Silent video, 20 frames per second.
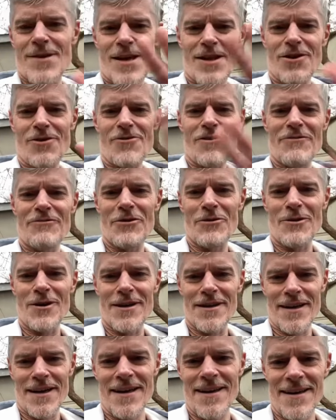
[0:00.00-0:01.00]
Hello,
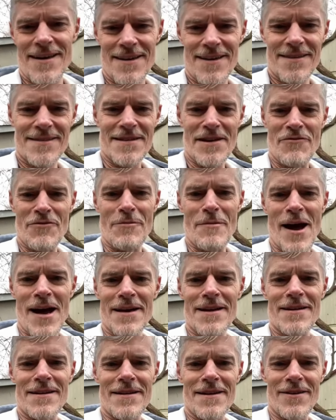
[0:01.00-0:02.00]
everyone. David
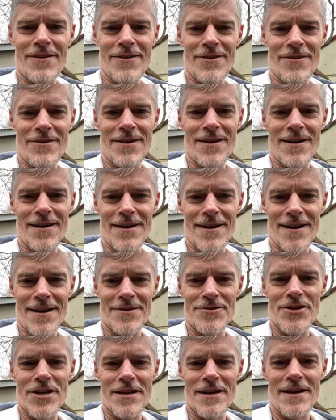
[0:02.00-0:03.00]
Mackett here, uh,
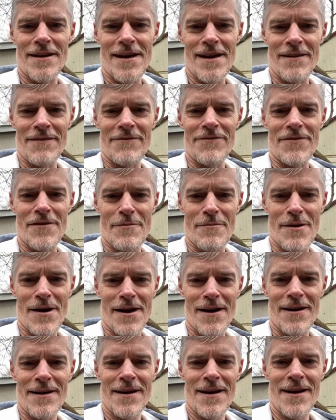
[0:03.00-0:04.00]
checking in from
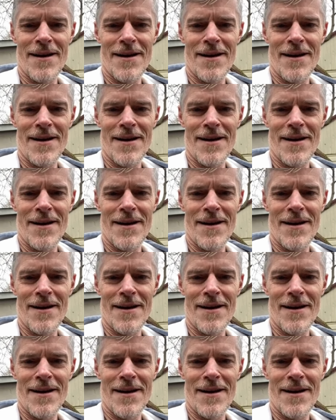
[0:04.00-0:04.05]
a